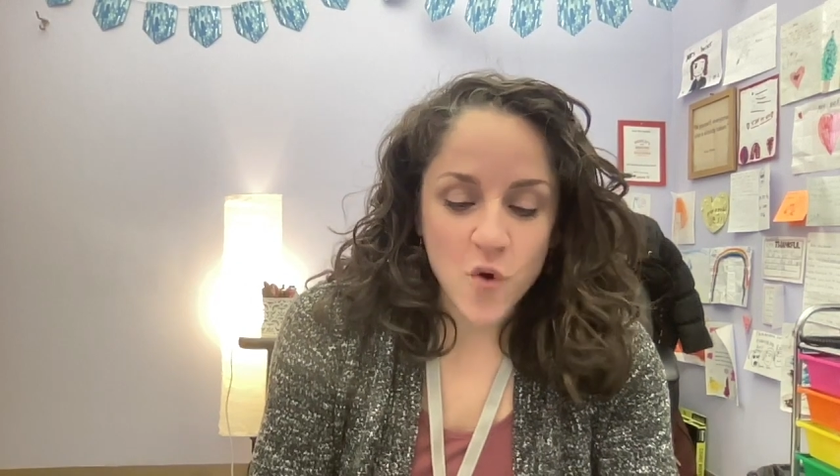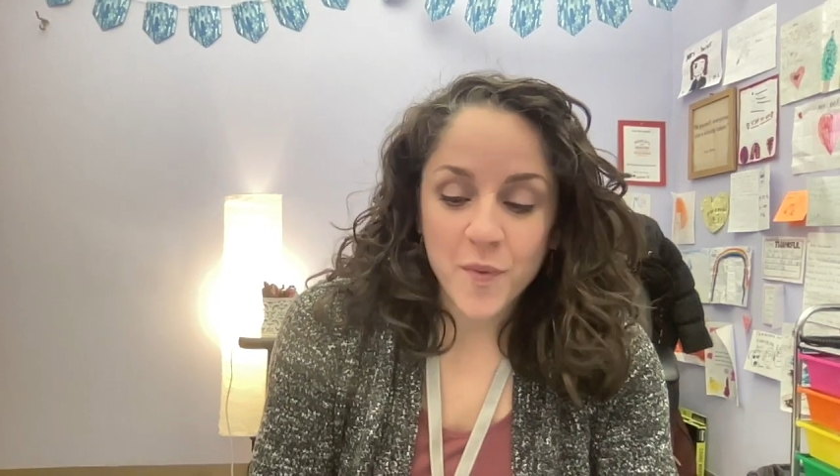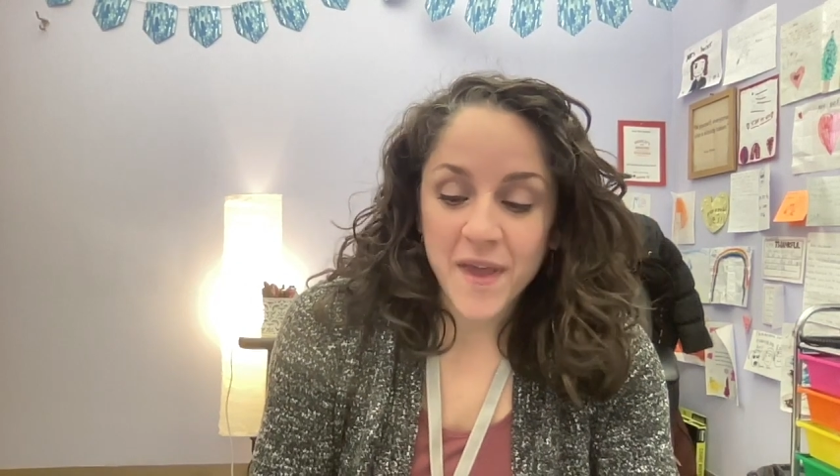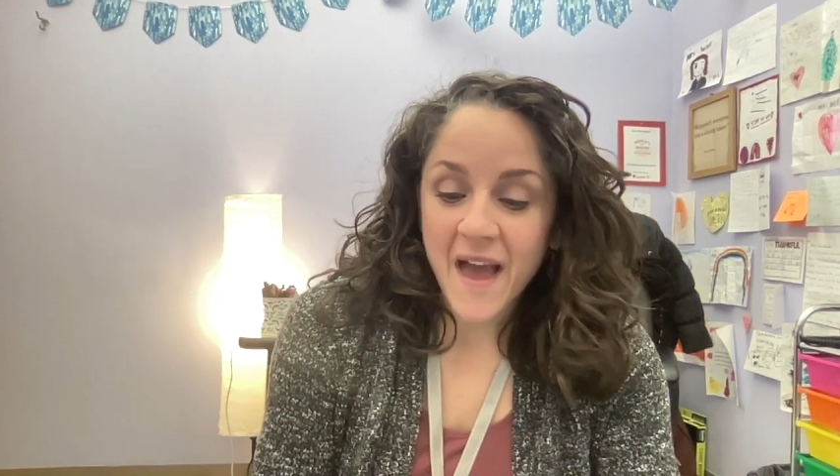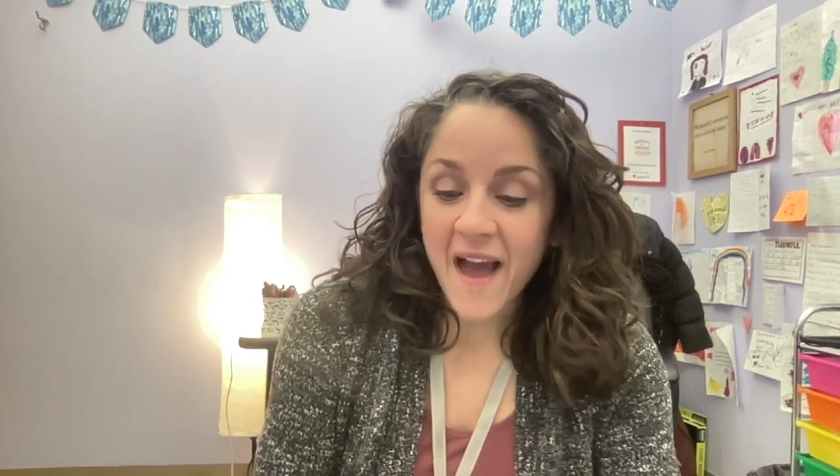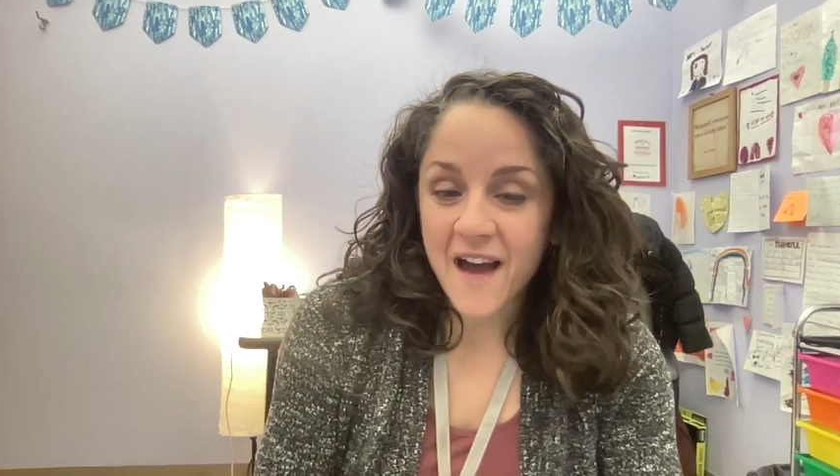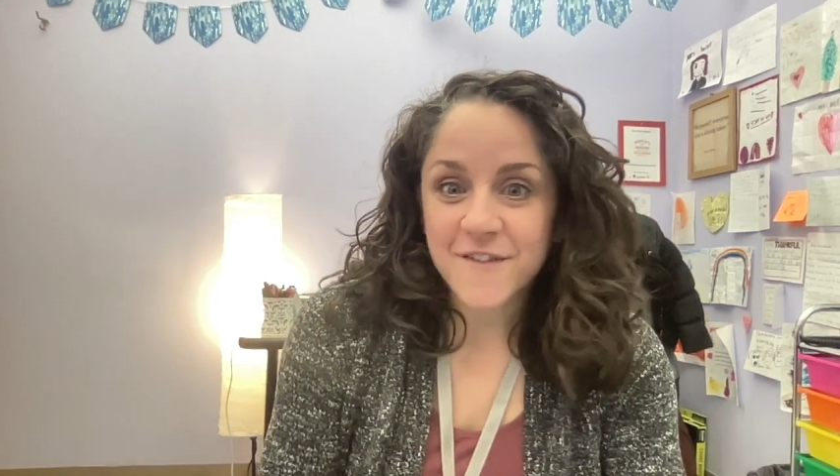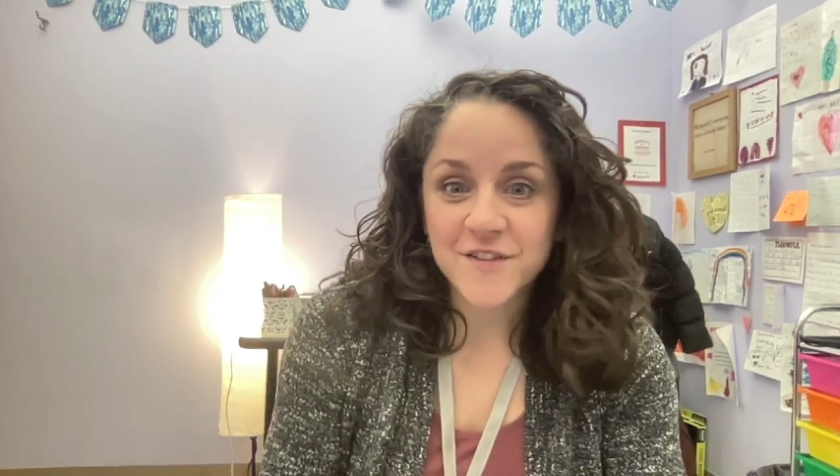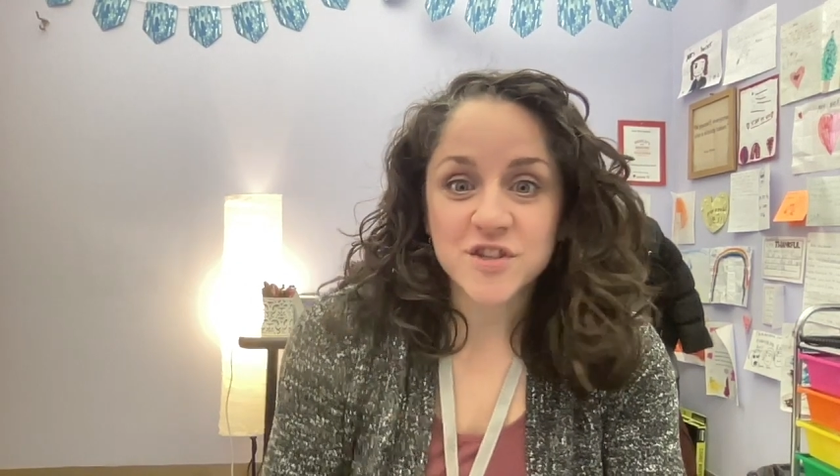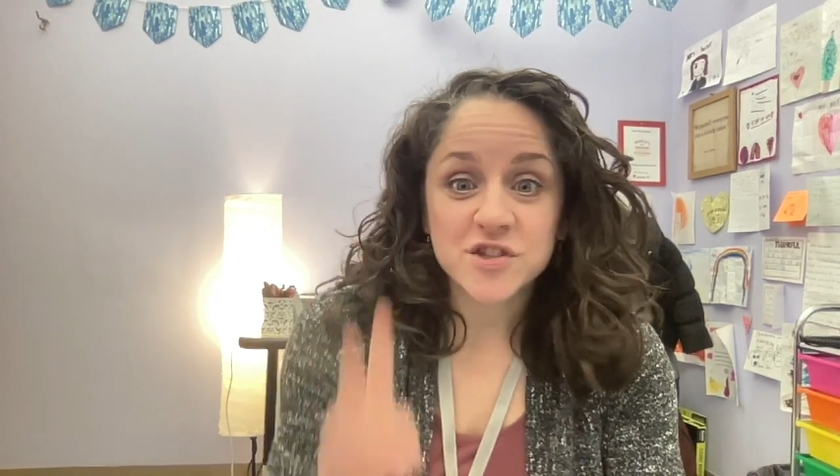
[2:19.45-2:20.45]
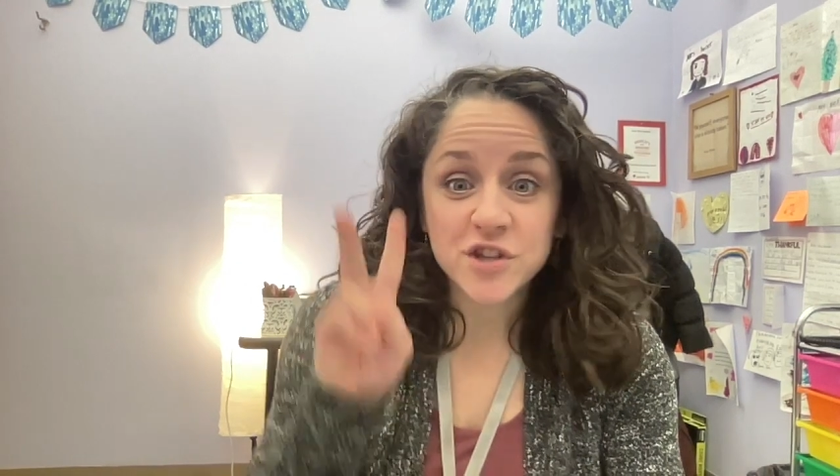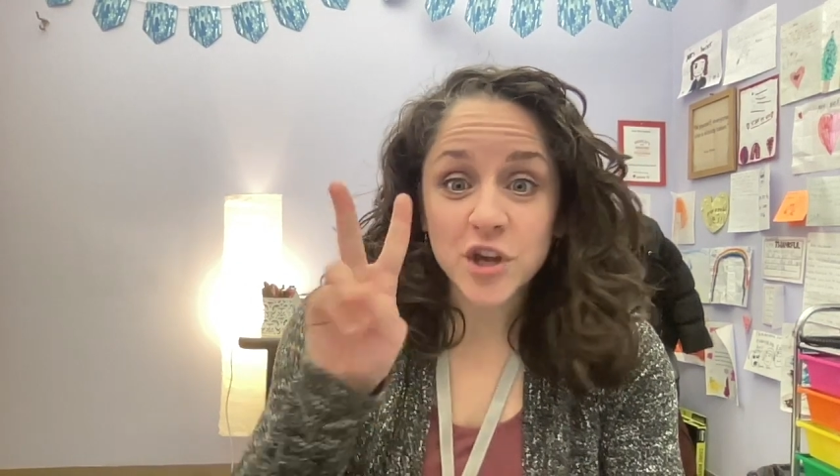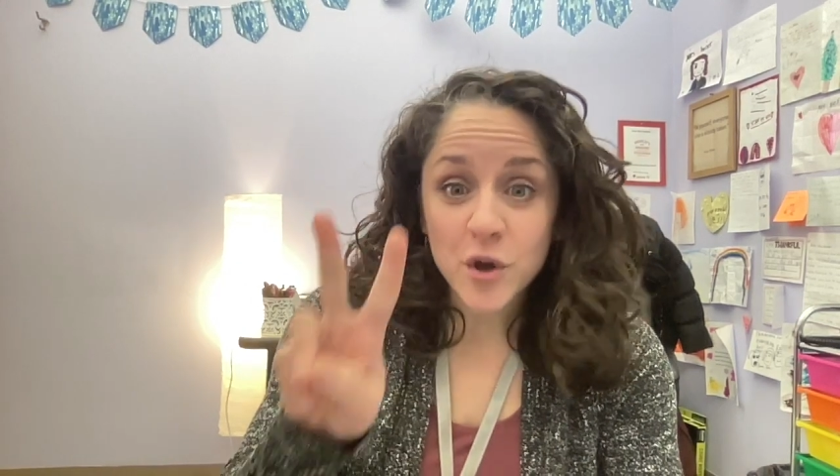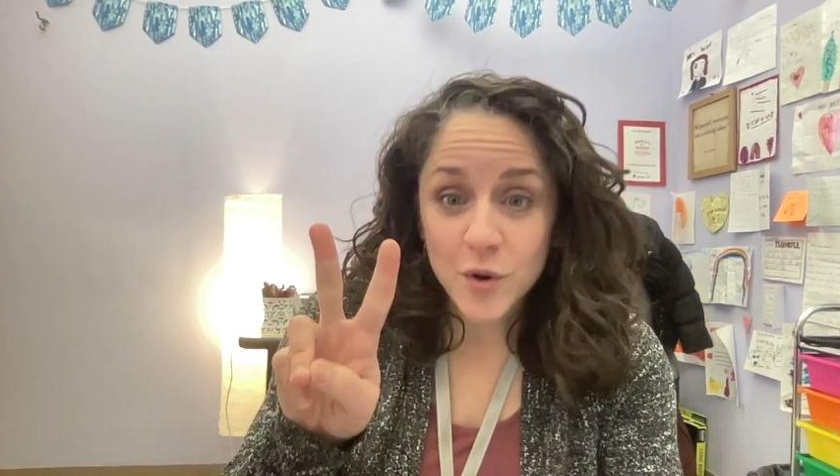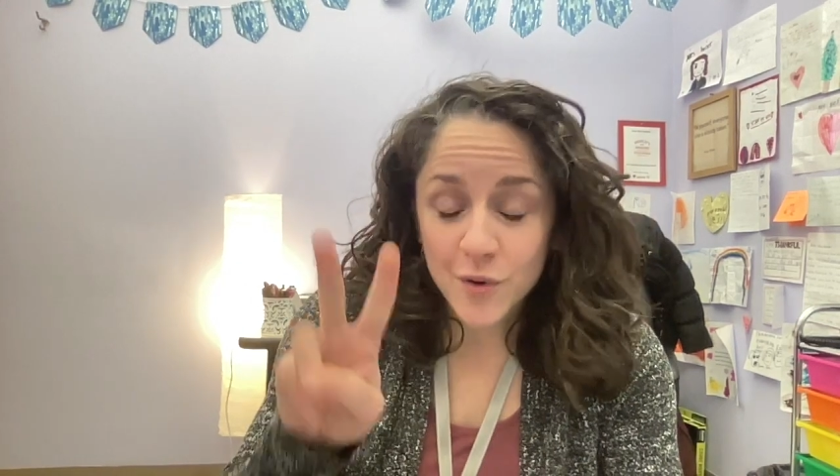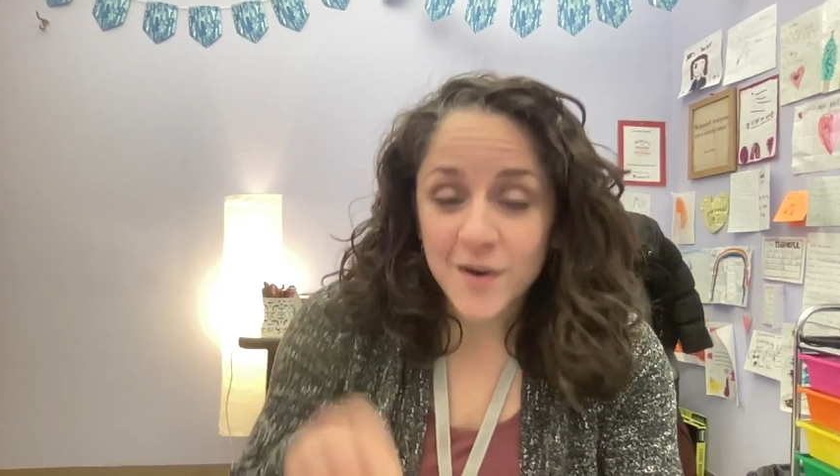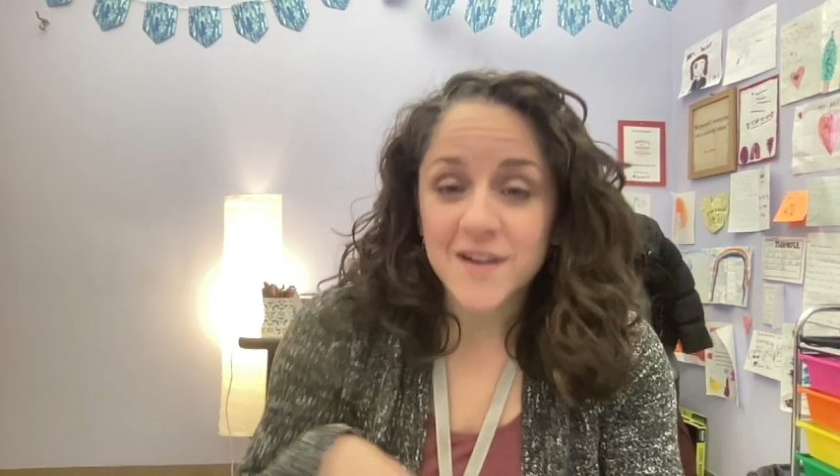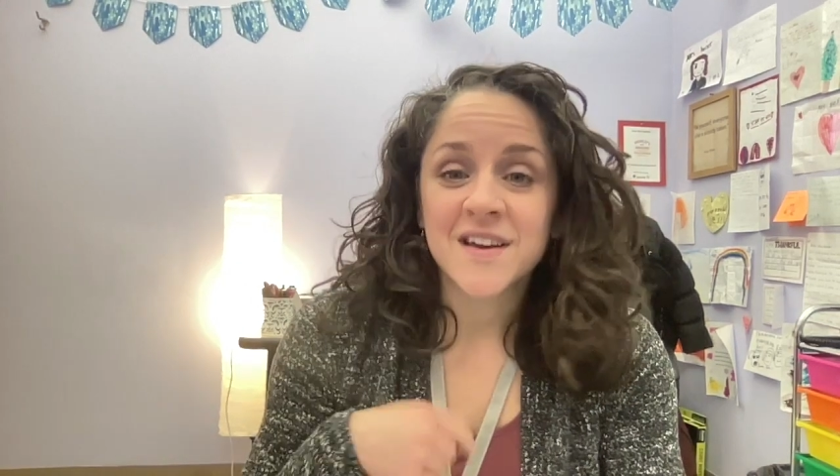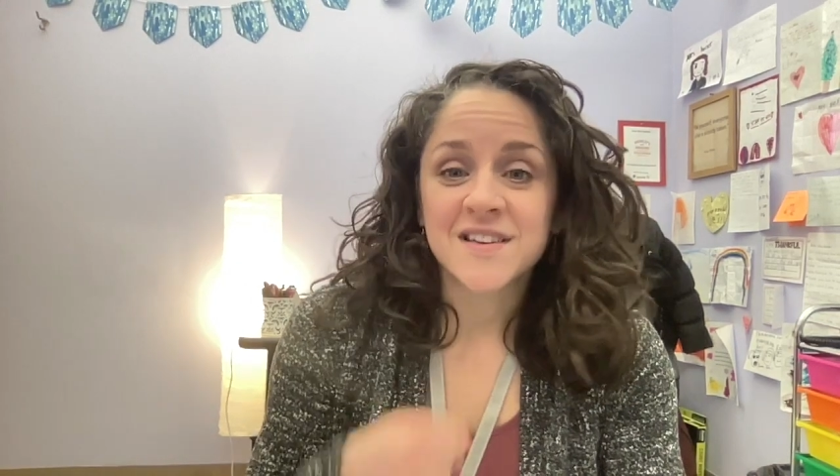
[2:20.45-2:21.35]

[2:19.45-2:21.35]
we have two